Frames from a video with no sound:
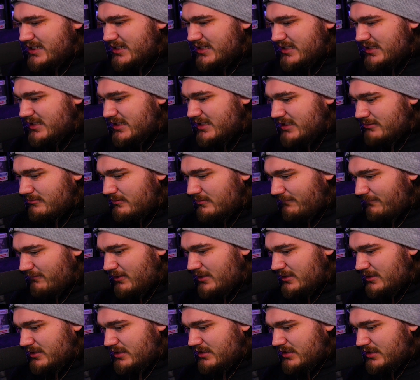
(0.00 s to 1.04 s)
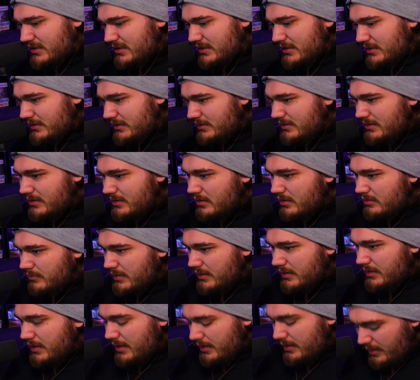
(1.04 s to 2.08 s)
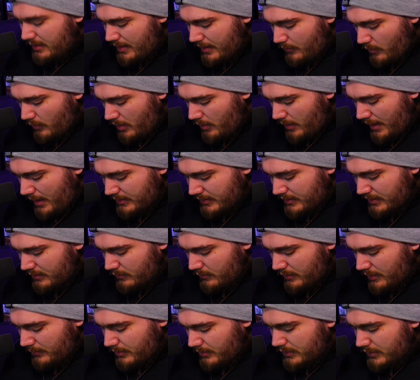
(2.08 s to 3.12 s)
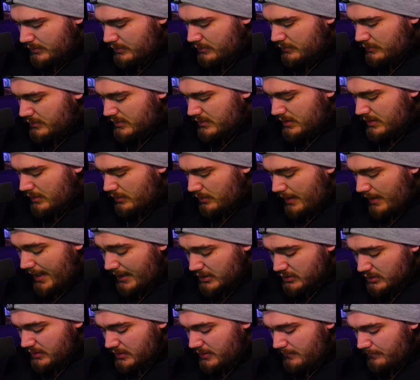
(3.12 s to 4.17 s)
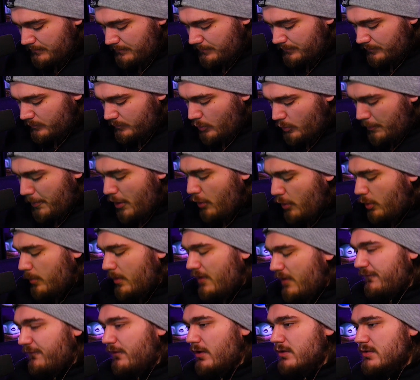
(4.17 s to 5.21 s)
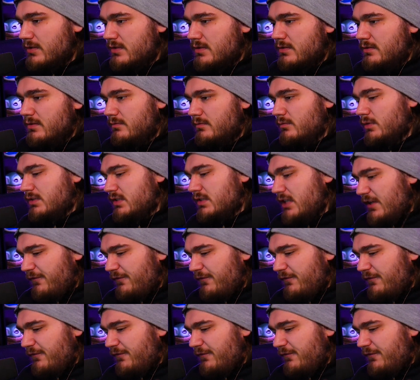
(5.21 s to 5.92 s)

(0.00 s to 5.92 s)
so unfortunate, dude. Oh my god. All right, well, I think what I'm going to do still... Actually, we'll Pokeball first. We'll see if I